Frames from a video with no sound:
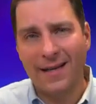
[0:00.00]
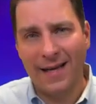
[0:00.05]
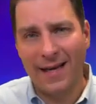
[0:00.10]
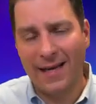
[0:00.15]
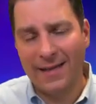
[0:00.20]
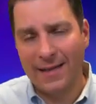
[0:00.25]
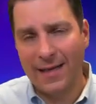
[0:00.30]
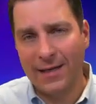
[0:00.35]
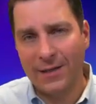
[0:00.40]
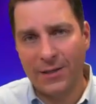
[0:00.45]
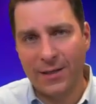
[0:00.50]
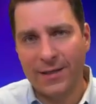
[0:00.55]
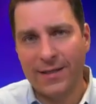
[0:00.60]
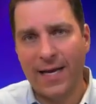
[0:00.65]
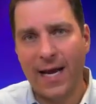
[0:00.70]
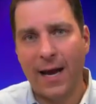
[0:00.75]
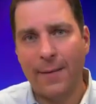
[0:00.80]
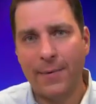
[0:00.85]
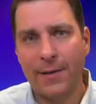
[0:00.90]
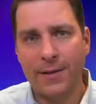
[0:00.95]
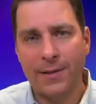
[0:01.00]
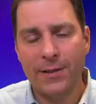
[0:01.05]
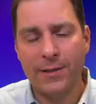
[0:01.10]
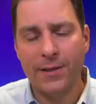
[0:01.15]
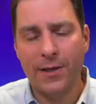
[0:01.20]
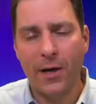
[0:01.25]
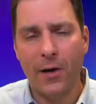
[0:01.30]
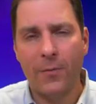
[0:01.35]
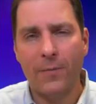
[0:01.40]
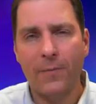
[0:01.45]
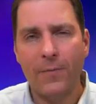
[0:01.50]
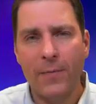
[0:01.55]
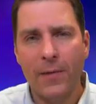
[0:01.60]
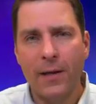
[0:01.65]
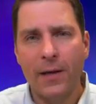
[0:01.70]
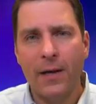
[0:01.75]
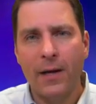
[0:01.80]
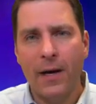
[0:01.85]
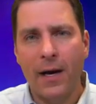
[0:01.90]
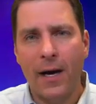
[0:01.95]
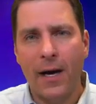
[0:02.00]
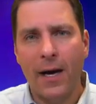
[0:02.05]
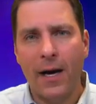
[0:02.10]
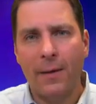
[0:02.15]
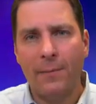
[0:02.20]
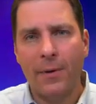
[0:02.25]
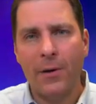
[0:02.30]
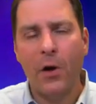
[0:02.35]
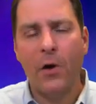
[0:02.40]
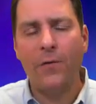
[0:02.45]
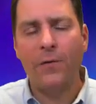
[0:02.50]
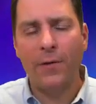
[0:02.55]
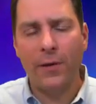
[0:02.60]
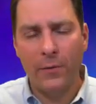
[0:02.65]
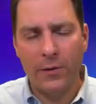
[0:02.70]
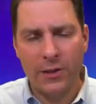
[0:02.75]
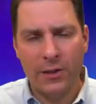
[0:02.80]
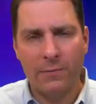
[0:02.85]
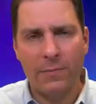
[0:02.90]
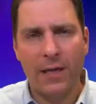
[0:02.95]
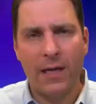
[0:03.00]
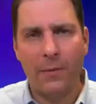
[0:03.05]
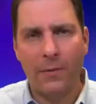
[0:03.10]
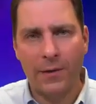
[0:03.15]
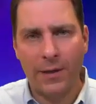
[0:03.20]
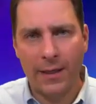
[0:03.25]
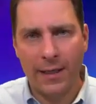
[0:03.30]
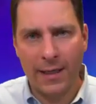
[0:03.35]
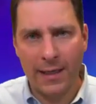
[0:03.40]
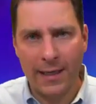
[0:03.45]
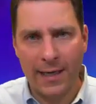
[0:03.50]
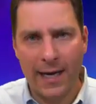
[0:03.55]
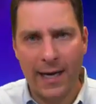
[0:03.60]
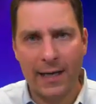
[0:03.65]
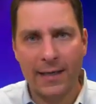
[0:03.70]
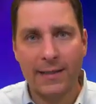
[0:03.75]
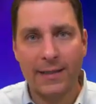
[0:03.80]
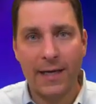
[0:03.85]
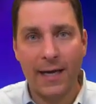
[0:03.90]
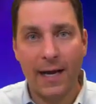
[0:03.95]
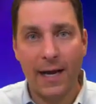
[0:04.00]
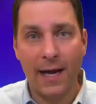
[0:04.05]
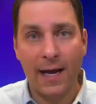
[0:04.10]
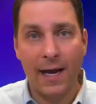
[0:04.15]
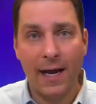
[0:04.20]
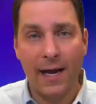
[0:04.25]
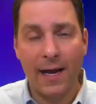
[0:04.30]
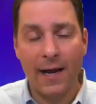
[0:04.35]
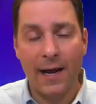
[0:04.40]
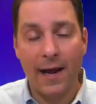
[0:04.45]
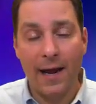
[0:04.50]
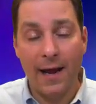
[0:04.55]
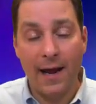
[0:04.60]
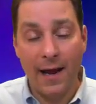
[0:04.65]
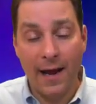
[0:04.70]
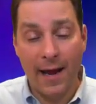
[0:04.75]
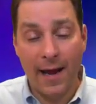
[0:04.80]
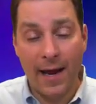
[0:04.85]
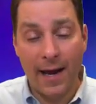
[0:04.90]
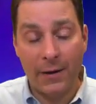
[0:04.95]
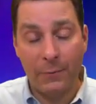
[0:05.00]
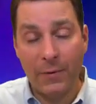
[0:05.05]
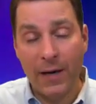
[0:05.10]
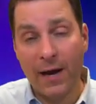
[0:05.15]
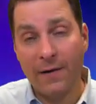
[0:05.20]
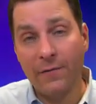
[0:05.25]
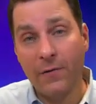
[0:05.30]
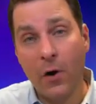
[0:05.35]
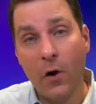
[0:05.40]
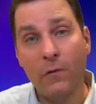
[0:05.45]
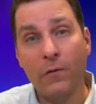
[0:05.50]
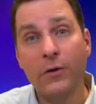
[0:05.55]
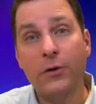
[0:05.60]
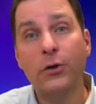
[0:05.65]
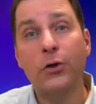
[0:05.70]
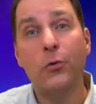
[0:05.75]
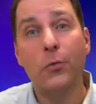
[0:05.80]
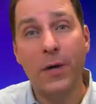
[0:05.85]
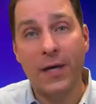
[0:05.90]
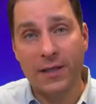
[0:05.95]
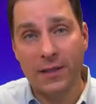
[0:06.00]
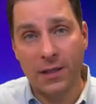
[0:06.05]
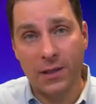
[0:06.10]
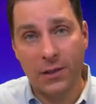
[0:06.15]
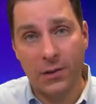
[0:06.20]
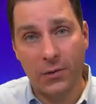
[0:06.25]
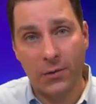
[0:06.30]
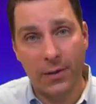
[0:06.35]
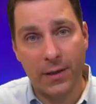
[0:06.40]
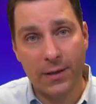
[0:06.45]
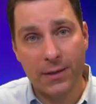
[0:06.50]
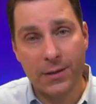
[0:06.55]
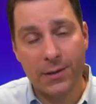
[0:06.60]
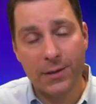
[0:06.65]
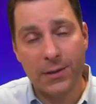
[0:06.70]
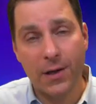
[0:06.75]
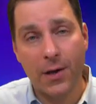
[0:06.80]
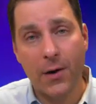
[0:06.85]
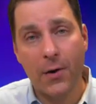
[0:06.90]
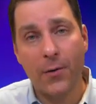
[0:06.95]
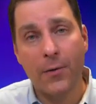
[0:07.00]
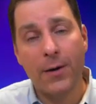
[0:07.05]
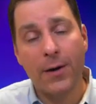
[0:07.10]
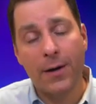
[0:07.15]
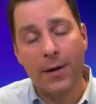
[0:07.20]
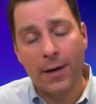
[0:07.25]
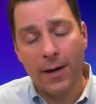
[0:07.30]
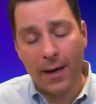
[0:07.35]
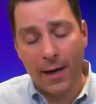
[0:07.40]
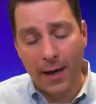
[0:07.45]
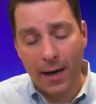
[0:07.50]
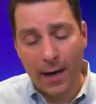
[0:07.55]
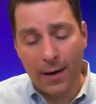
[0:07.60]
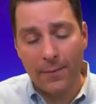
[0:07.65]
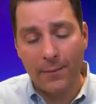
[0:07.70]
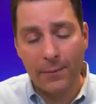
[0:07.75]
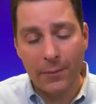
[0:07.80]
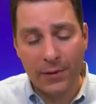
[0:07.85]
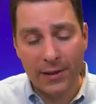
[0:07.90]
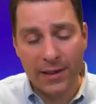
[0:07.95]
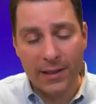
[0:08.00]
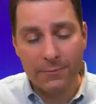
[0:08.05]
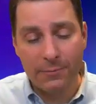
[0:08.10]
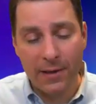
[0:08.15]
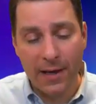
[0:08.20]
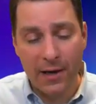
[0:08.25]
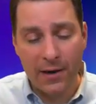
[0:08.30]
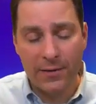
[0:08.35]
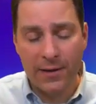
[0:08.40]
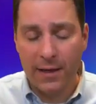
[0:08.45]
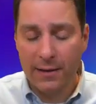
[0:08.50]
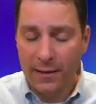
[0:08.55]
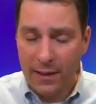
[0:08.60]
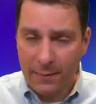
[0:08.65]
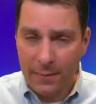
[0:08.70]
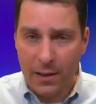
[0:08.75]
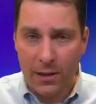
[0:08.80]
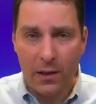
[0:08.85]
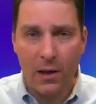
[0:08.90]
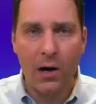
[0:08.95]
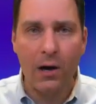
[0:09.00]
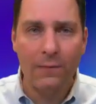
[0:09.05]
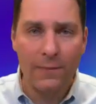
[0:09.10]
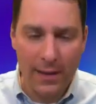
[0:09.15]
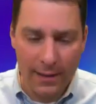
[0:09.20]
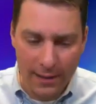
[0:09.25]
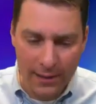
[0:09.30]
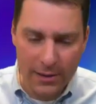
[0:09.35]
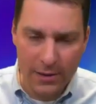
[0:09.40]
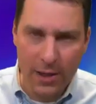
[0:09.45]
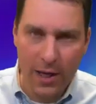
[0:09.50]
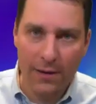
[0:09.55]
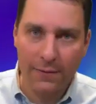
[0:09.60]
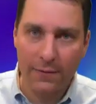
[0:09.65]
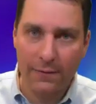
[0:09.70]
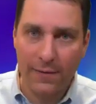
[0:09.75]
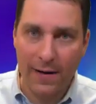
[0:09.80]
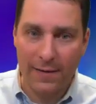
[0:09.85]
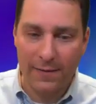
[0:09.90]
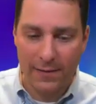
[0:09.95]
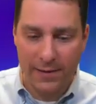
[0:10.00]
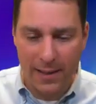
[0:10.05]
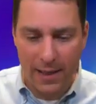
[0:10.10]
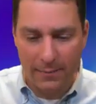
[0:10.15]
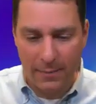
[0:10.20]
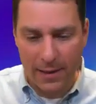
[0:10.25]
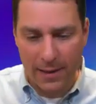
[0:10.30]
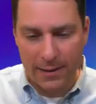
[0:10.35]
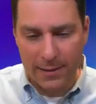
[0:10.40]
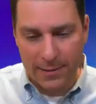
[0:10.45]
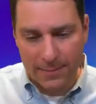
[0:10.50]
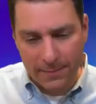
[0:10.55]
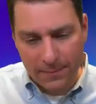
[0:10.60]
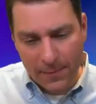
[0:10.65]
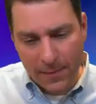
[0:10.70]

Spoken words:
and that just happens. So, but hopefully we should be able to connect, and we have over 2 weeks to do this. So please plan on that. Give me a call and let's talk for 5 to 10 minutes.